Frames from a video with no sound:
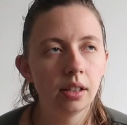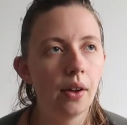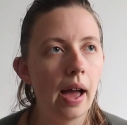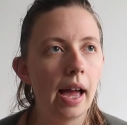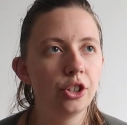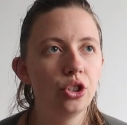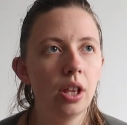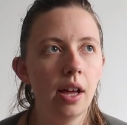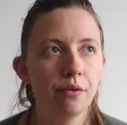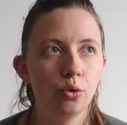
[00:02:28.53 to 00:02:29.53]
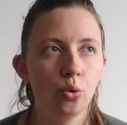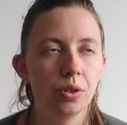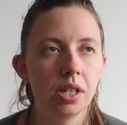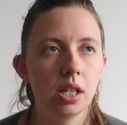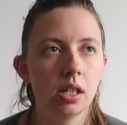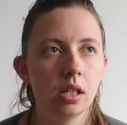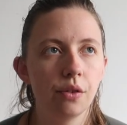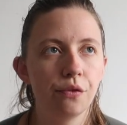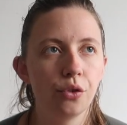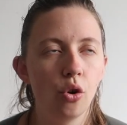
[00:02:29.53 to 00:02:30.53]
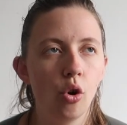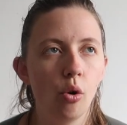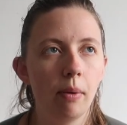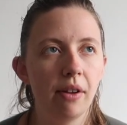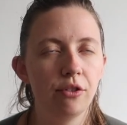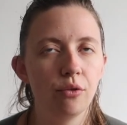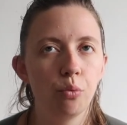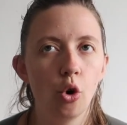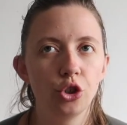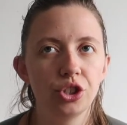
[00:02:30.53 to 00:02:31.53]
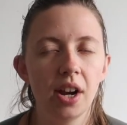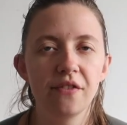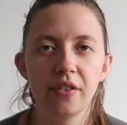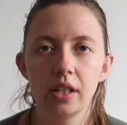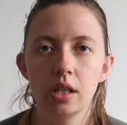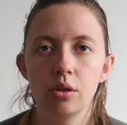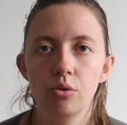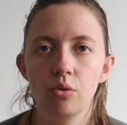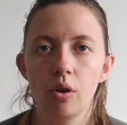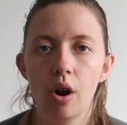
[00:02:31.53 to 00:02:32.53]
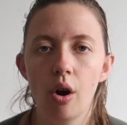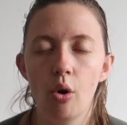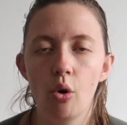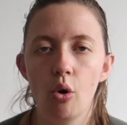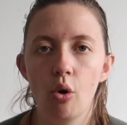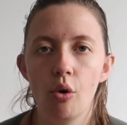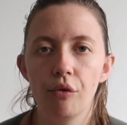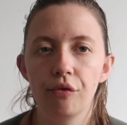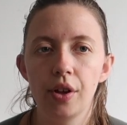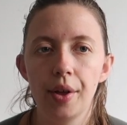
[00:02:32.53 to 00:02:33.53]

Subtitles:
Now, as you'll have noticed from, if you've watched our video of